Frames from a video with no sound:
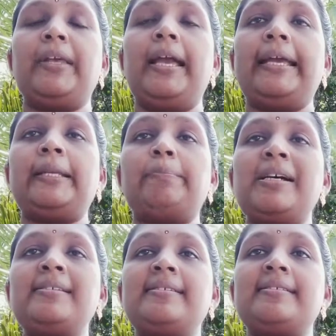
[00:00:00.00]
It
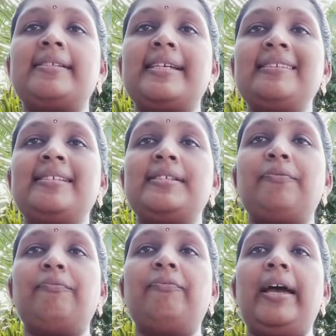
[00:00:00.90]
must touch
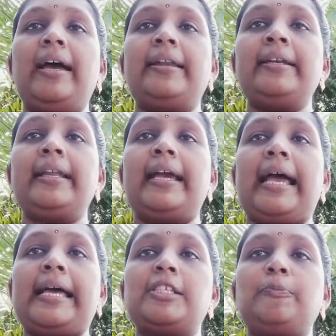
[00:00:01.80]
varied
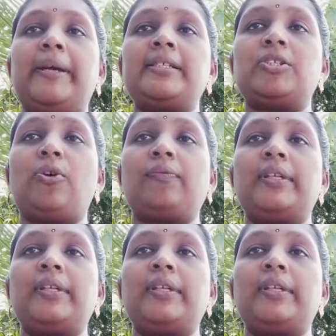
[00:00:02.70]
aspects of